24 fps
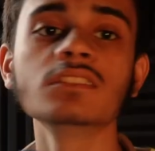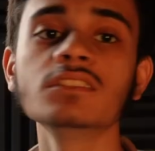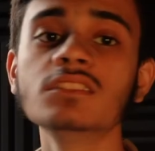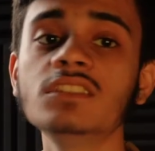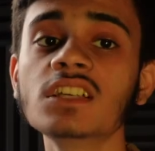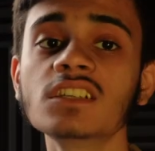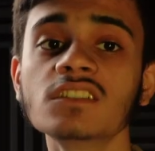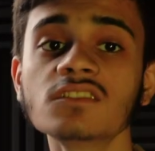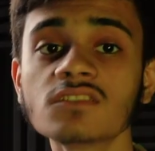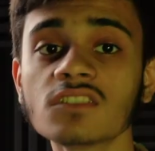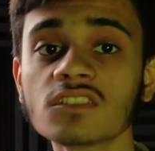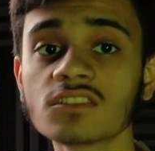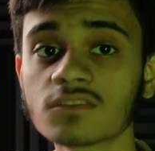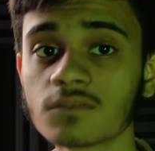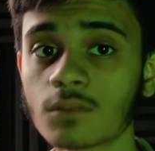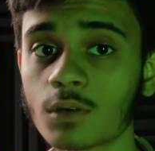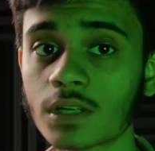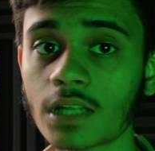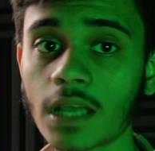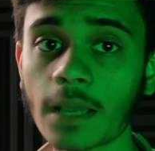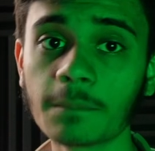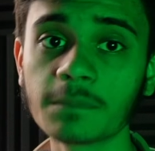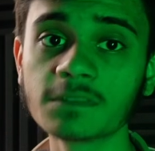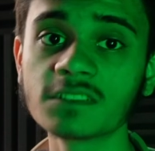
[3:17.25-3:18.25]
This is
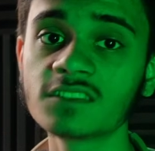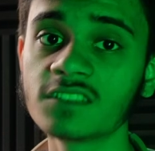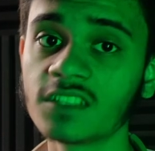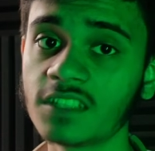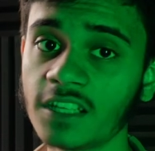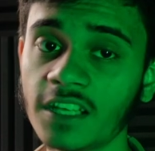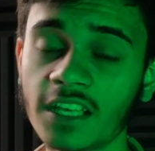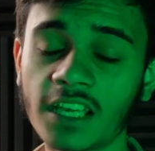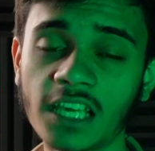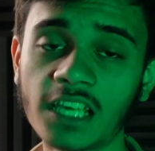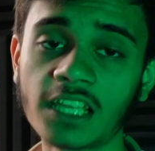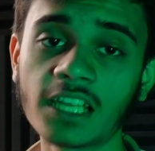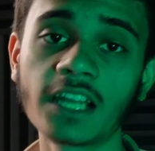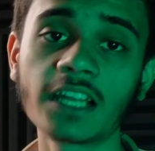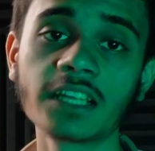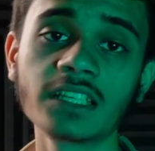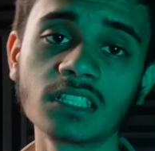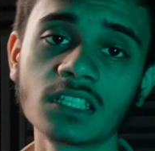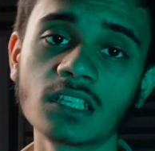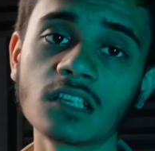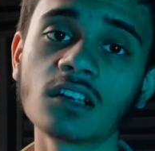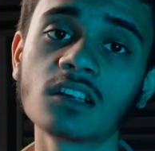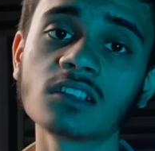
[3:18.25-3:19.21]
what happens in AI land.